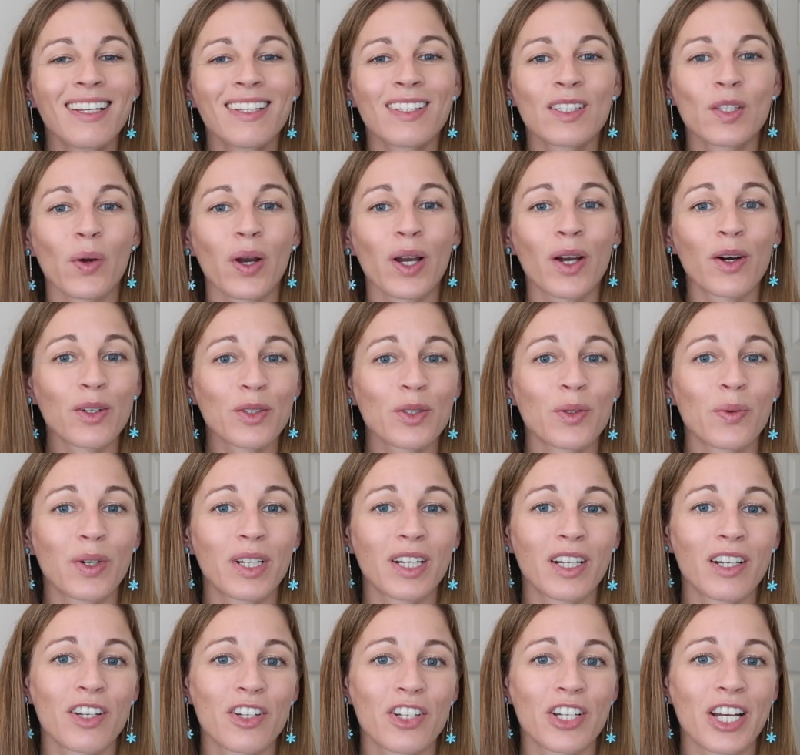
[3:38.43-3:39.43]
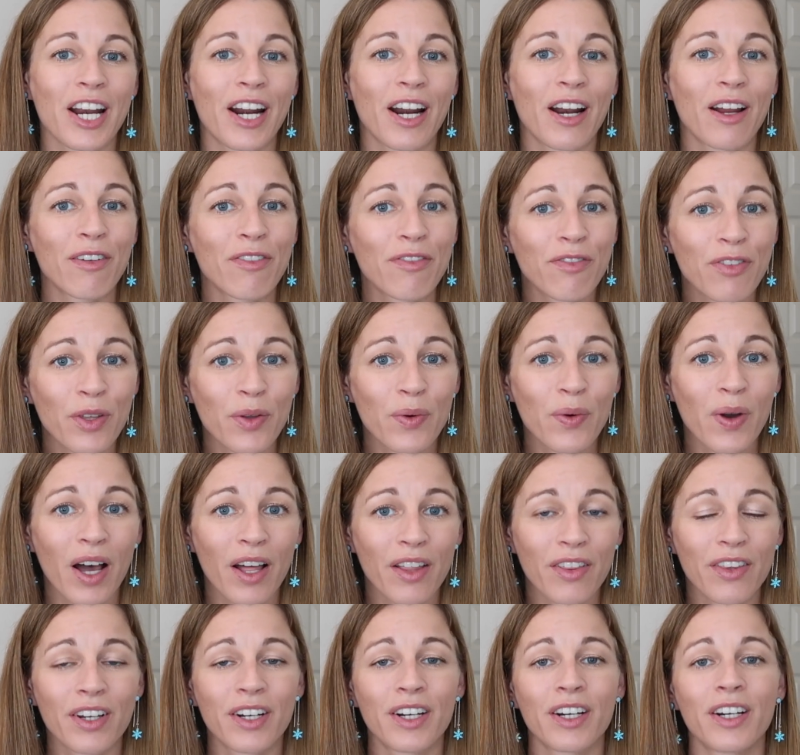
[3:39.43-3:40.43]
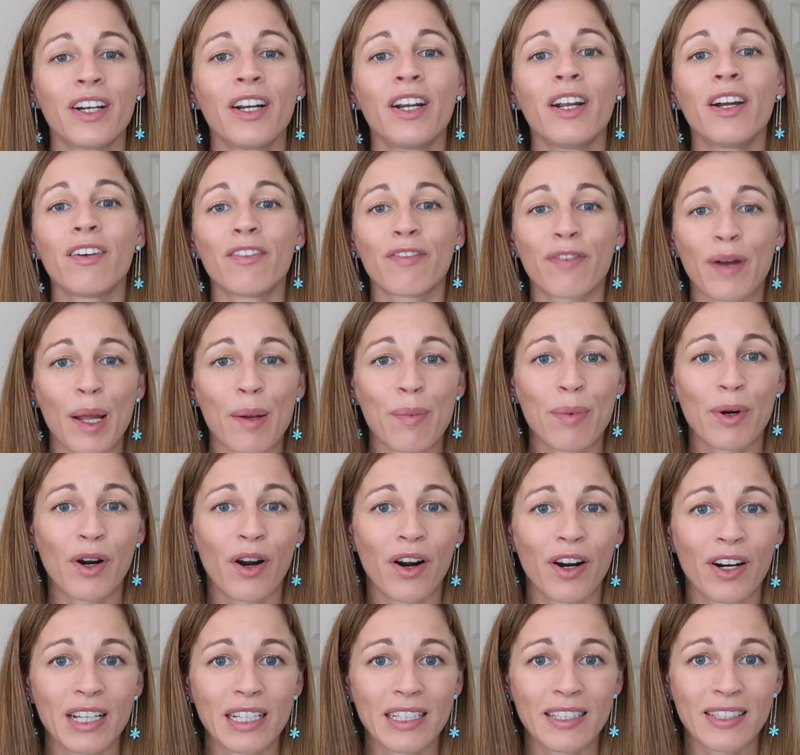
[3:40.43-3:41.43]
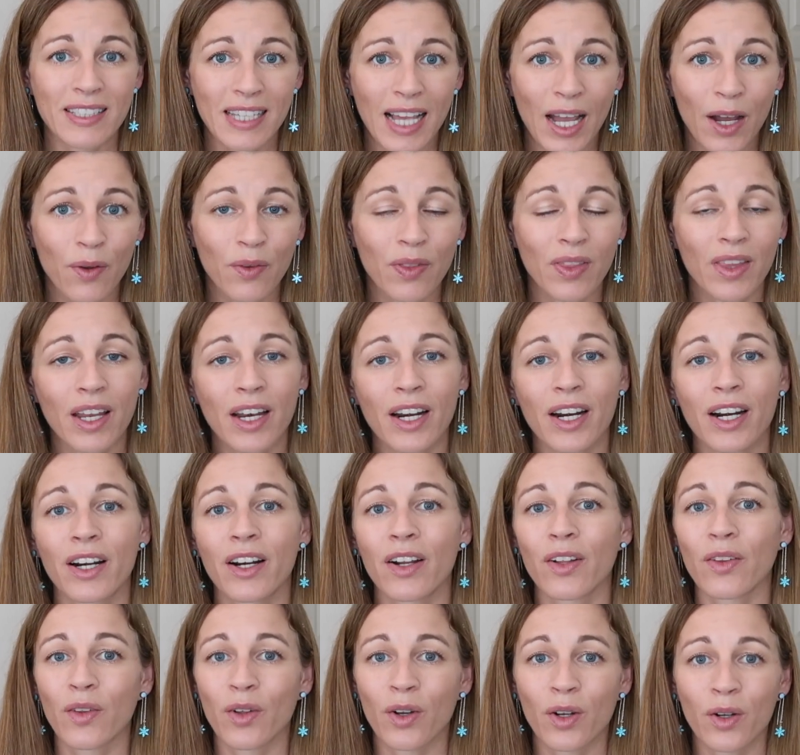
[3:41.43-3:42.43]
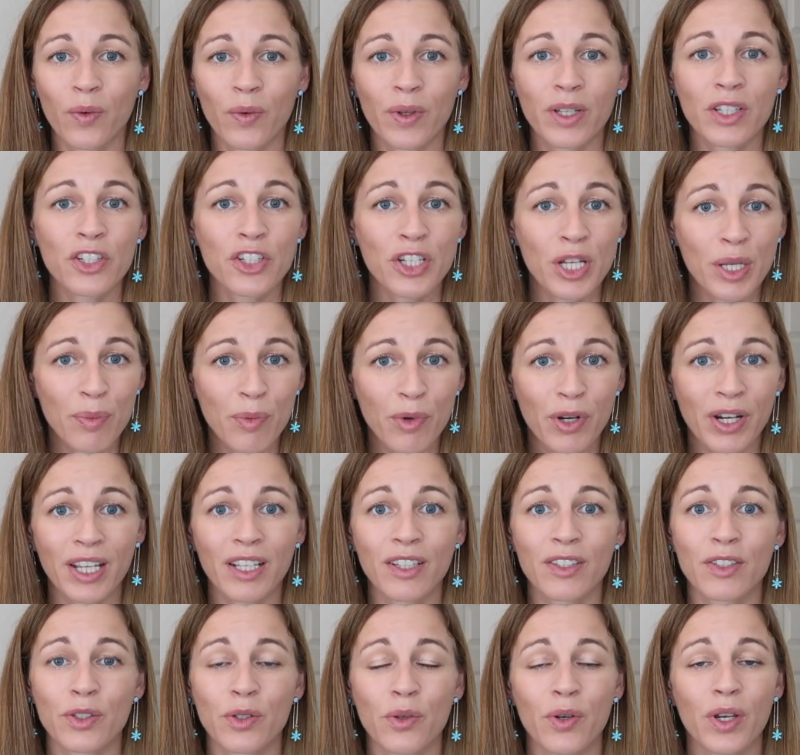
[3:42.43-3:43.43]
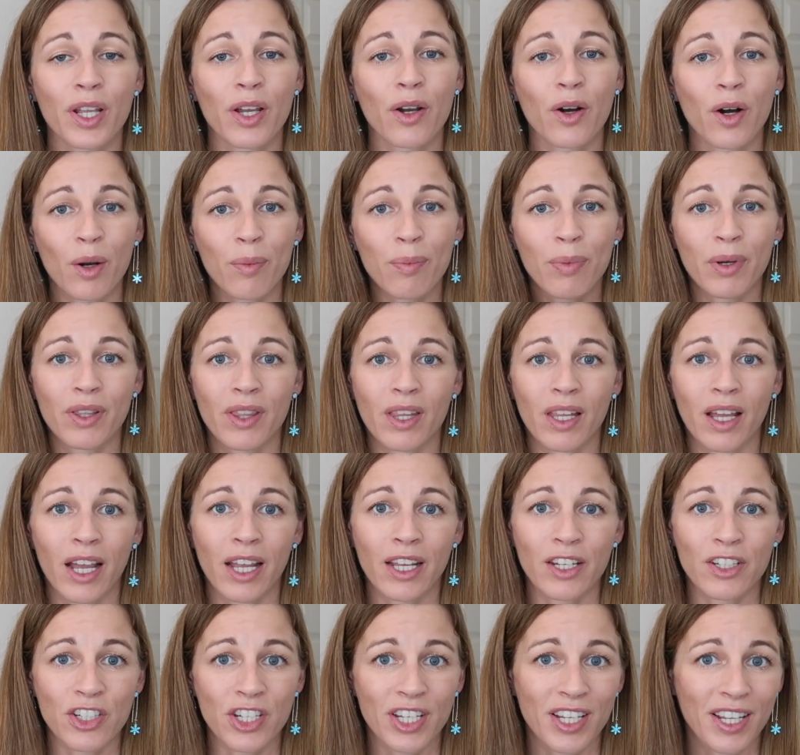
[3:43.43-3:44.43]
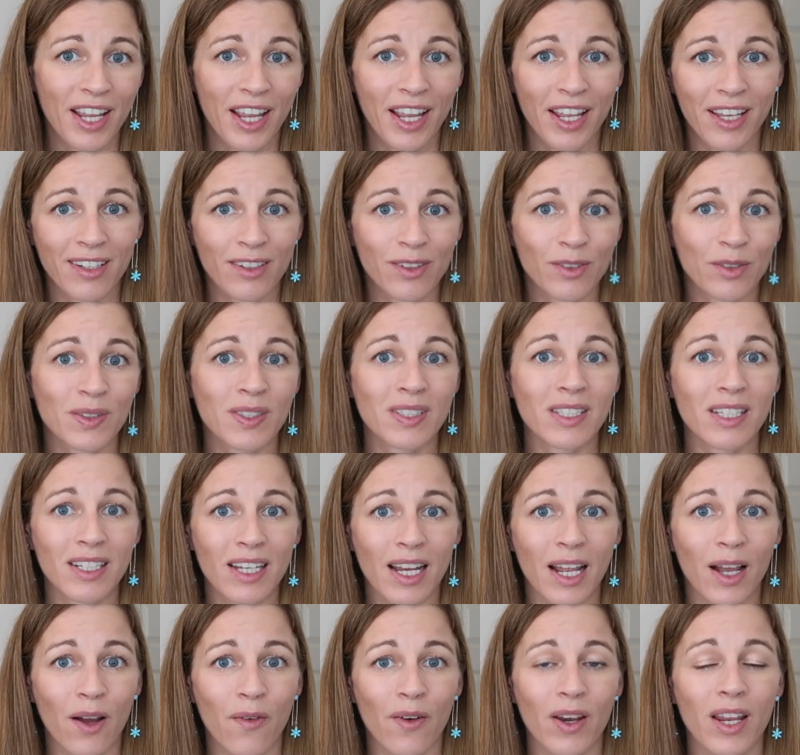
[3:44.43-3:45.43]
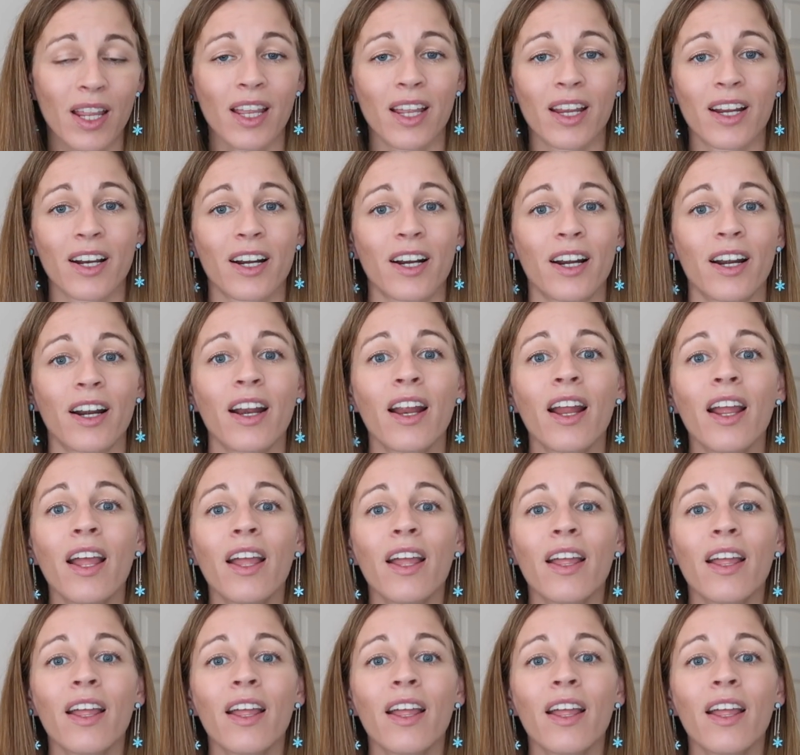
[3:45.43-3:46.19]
So I also wanted to share a few other fiber artists out there along with Sheep Creek Studio. I'll put the IG handles down here.